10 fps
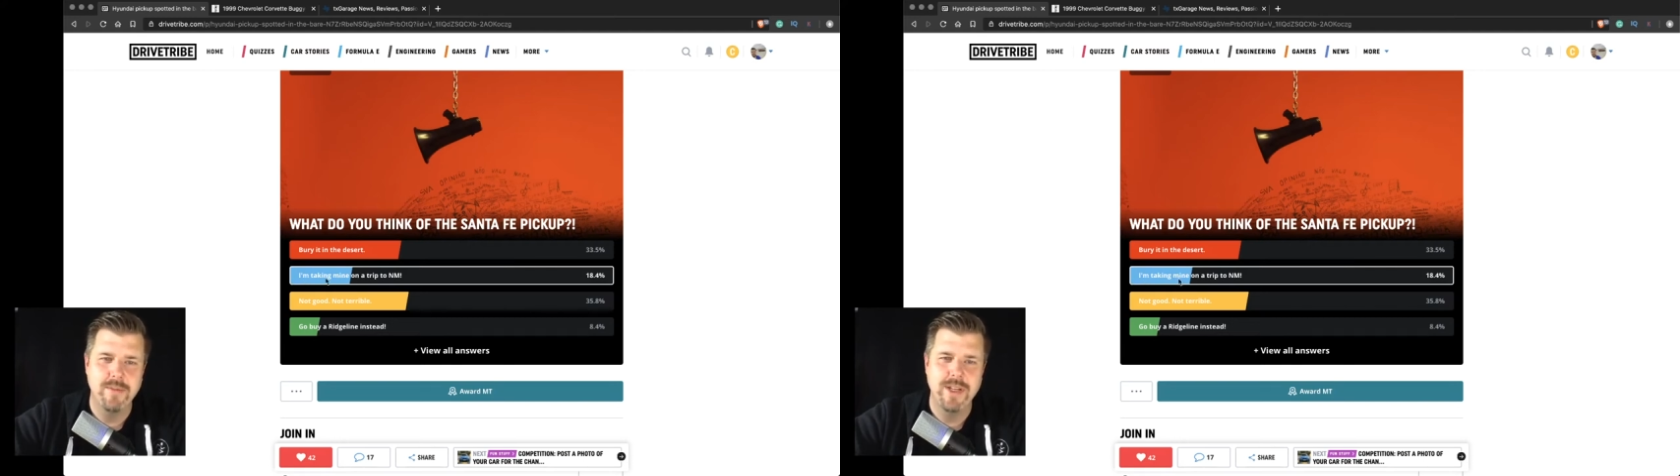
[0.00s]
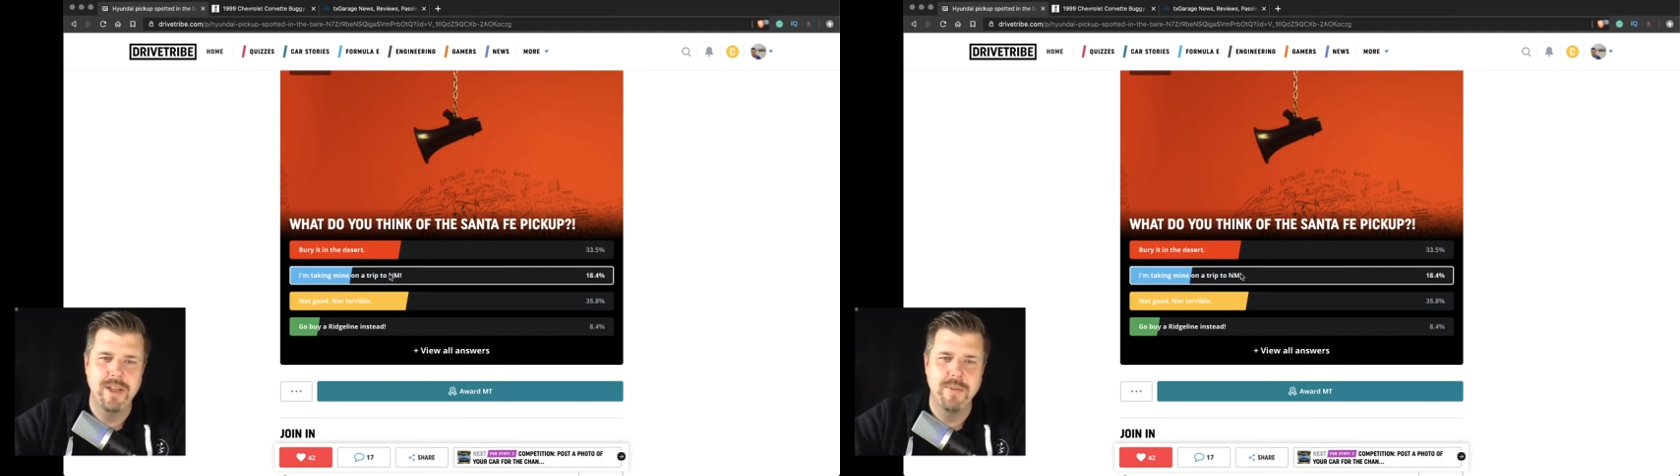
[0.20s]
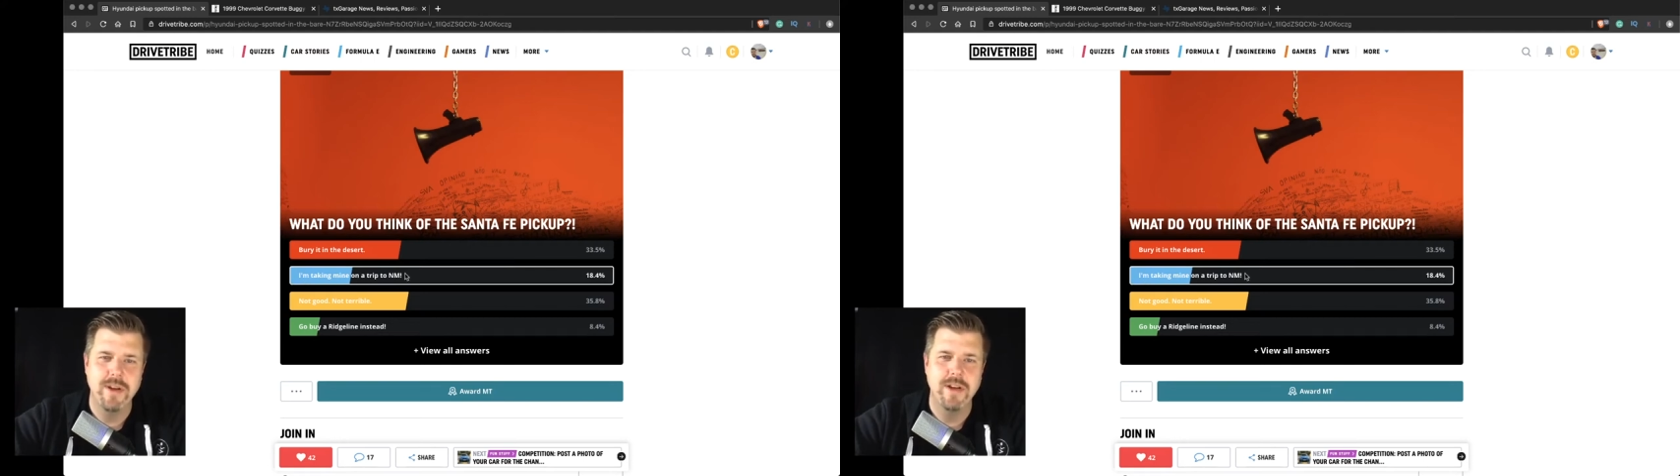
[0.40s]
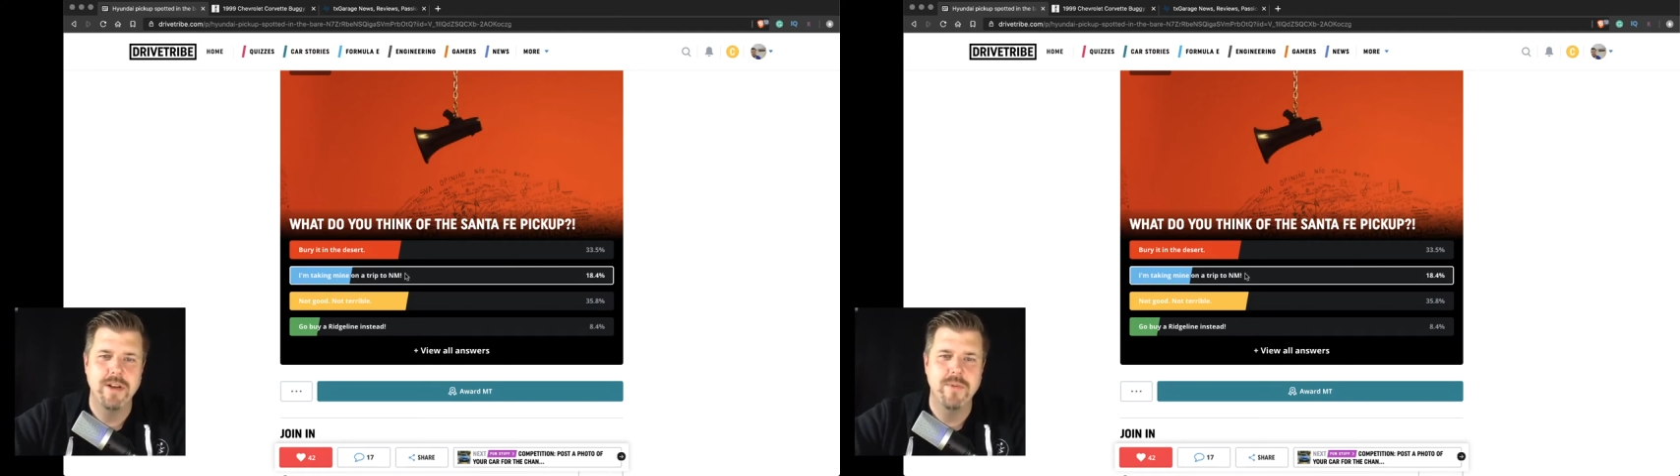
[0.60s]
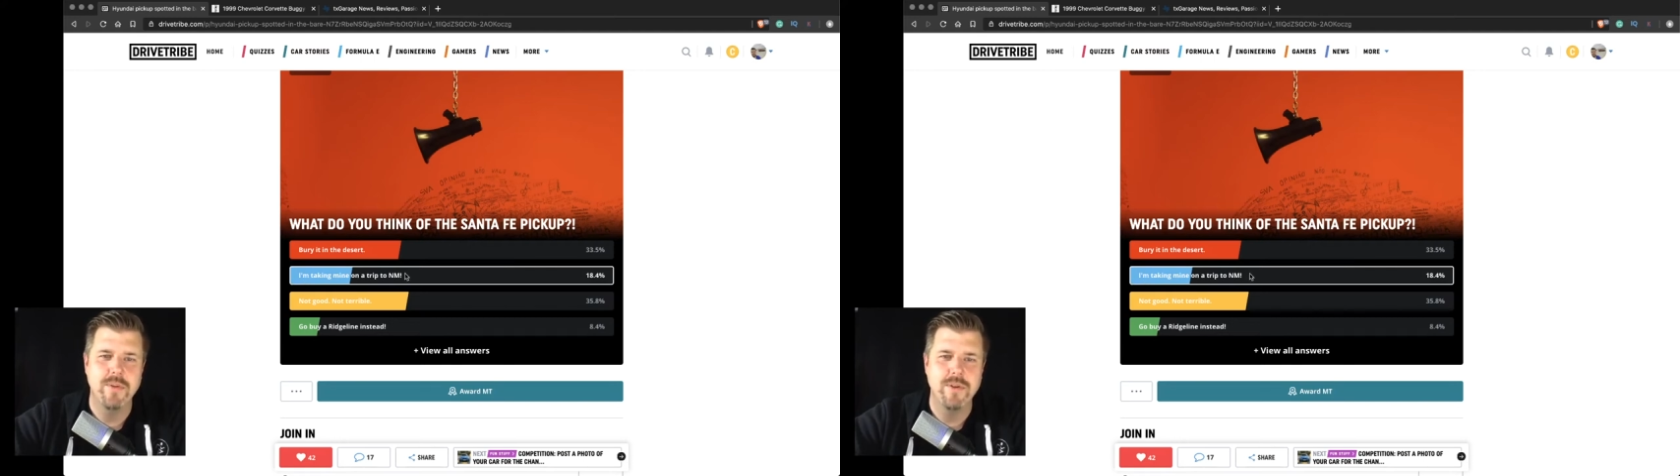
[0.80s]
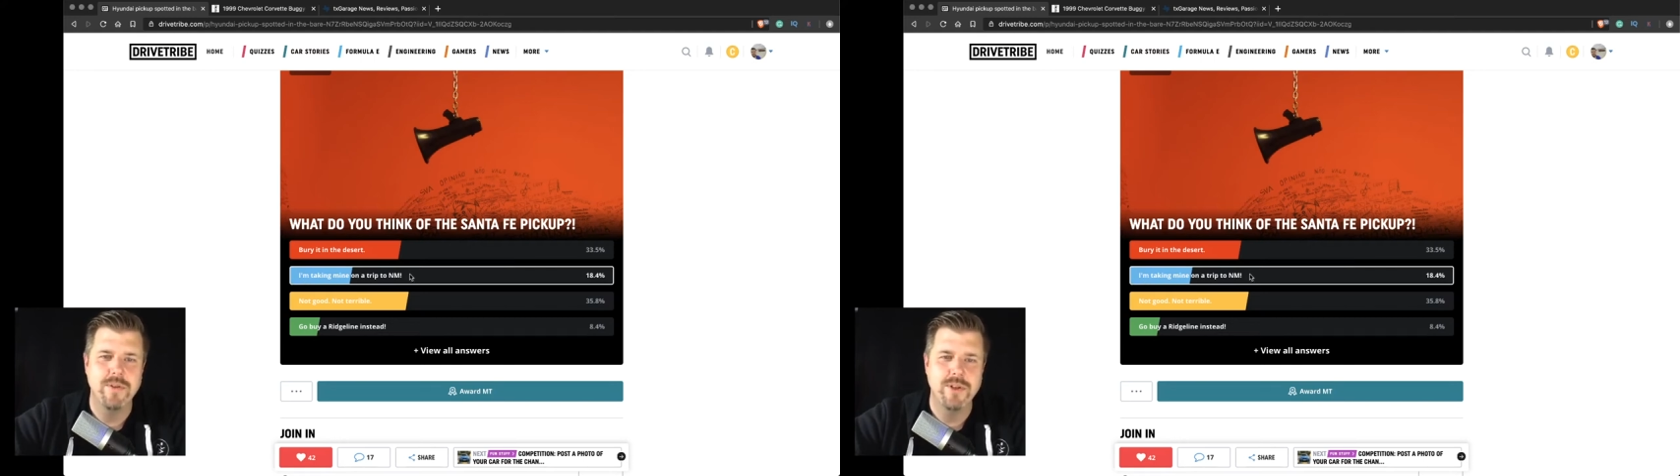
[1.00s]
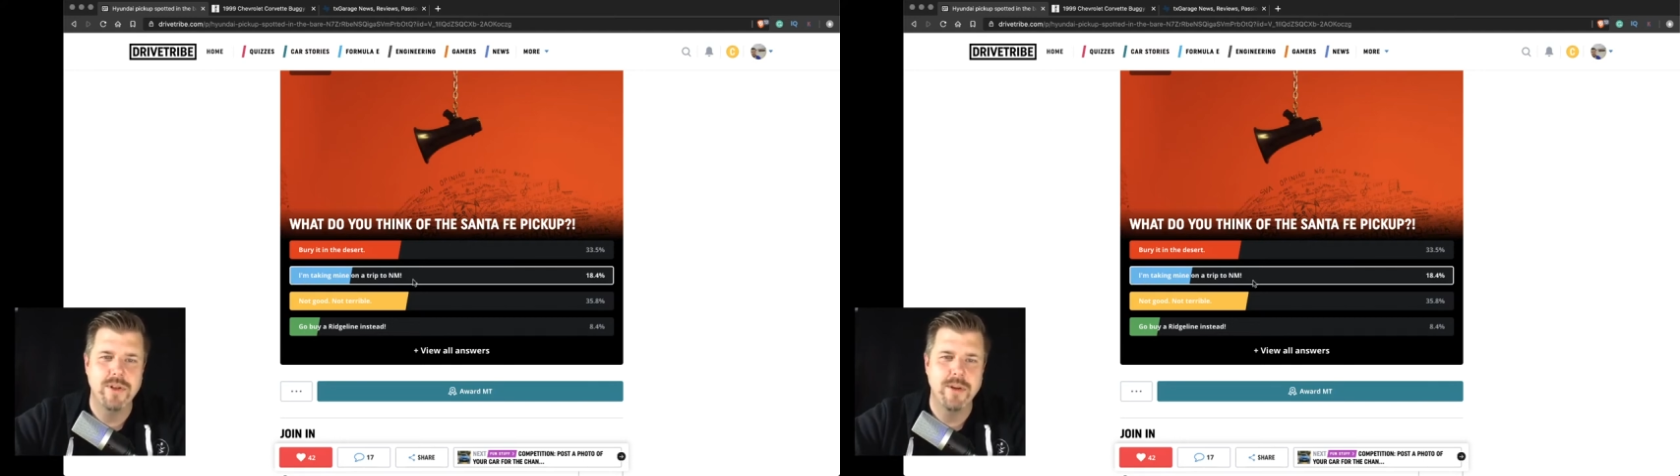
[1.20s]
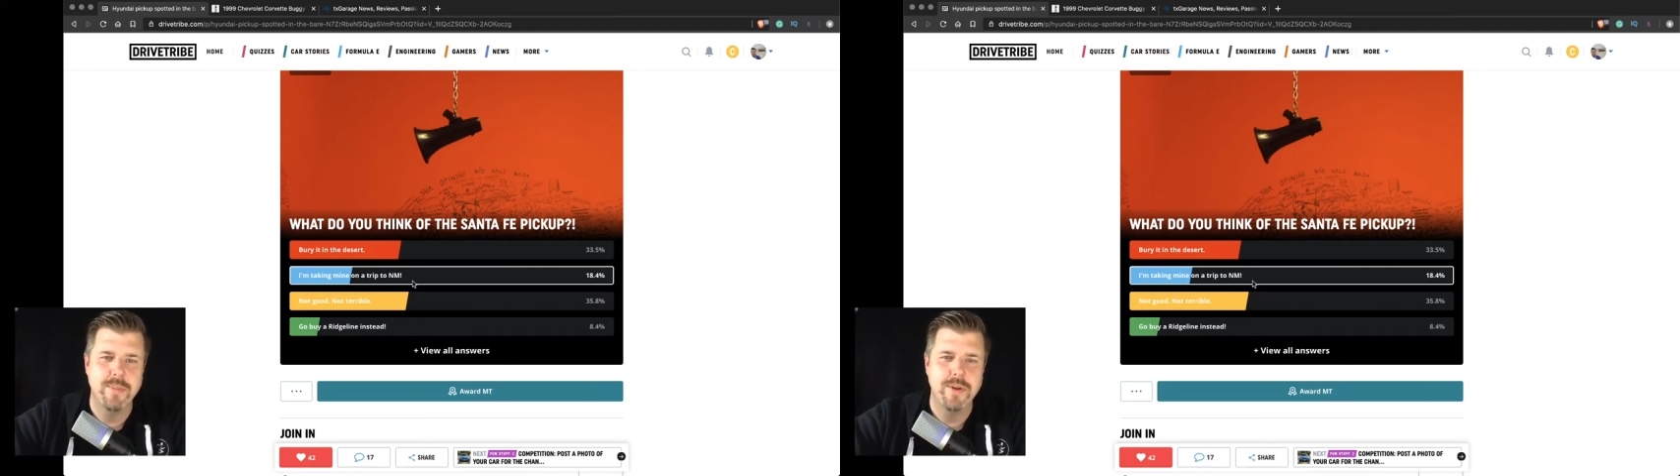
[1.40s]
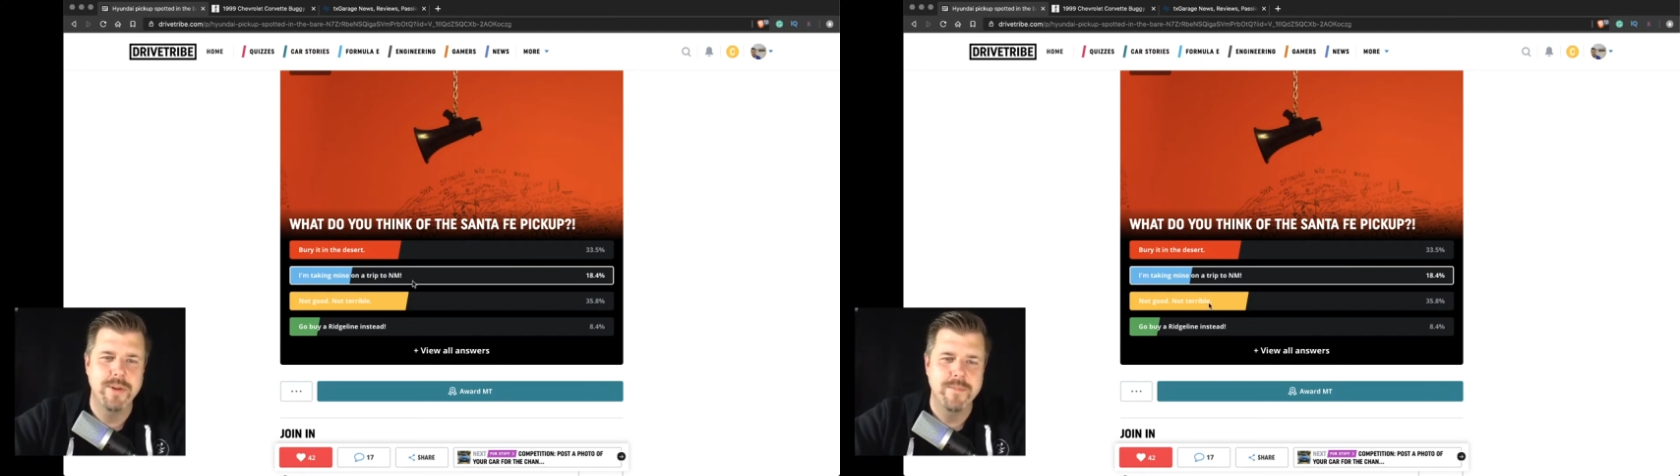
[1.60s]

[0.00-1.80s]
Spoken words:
on a road trip.